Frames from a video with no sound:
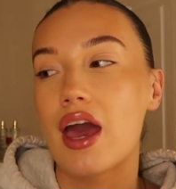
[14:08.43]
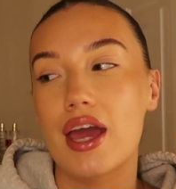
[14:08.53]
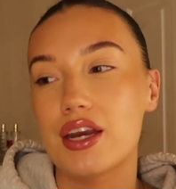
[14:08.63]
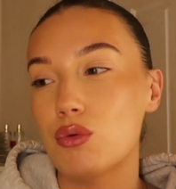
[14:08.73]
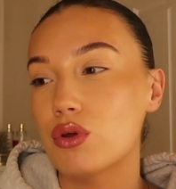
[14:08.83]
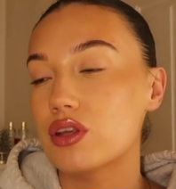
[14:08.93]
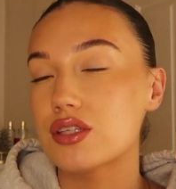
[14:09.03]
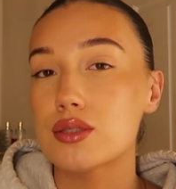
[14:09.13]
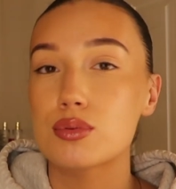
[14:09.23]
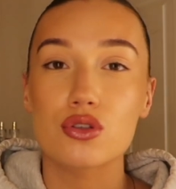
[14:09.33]
Anyone
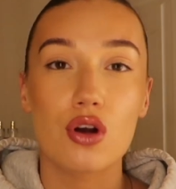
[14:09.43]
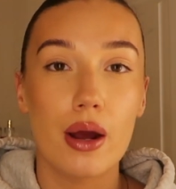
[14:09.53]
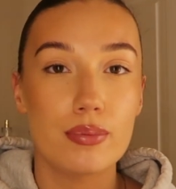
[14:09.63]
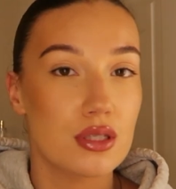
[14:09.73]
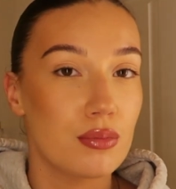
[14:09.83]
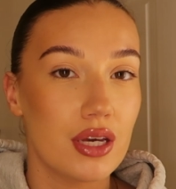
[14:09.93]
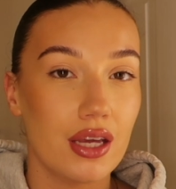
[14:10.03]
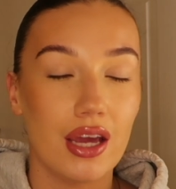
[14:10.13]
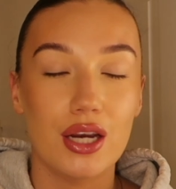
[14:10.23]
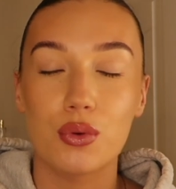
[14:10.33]
that's subscribed to
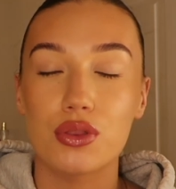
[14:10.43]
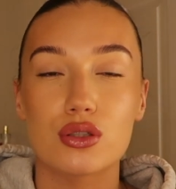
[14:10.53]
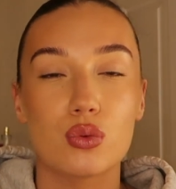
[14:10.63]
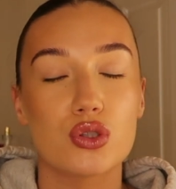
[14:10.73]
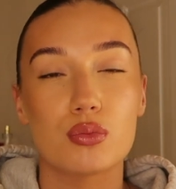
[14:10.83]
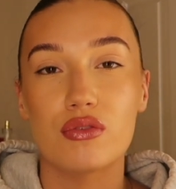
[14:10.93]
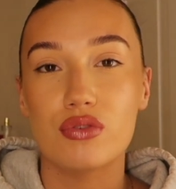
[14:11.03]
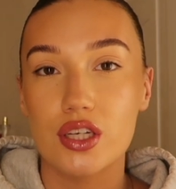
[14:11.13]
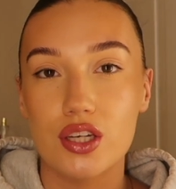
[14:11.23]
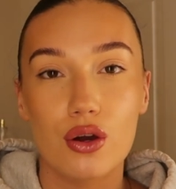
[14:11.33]
me, anyone that's watched my
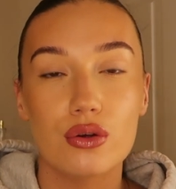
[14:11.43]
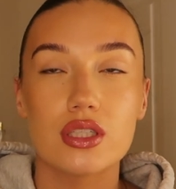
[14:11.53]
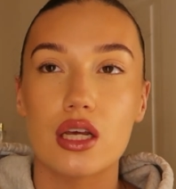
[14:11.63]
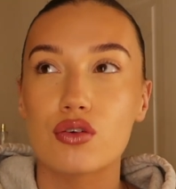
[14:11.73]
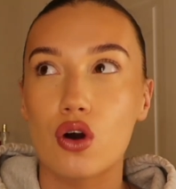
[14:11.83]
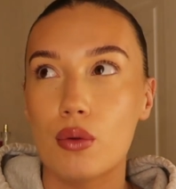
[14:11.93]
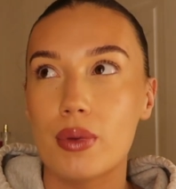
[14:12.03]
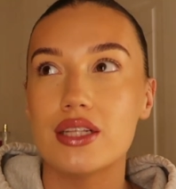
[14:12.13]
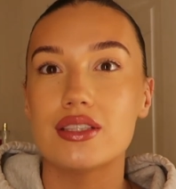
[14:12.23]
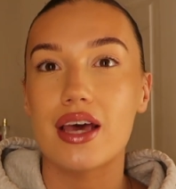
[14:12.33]
videos, left
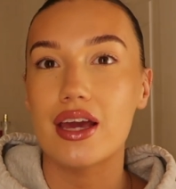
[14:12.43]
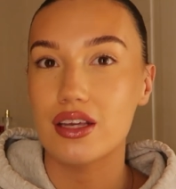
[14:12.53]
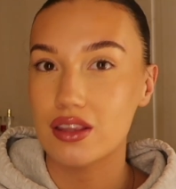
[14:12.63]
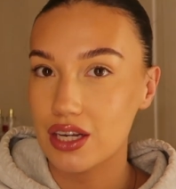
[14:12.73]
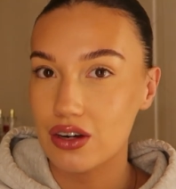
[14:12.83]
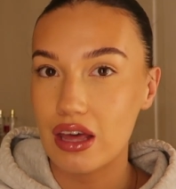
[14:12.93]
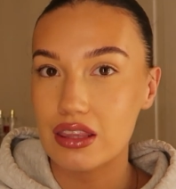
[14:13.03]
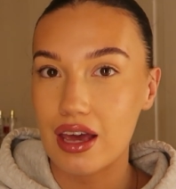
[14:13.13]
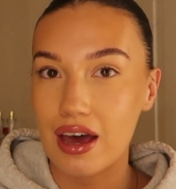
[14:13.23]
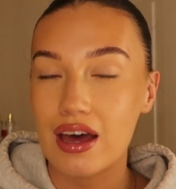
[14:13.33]
comments, anything
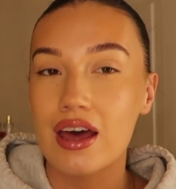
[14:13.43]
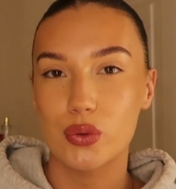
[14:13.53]
like that.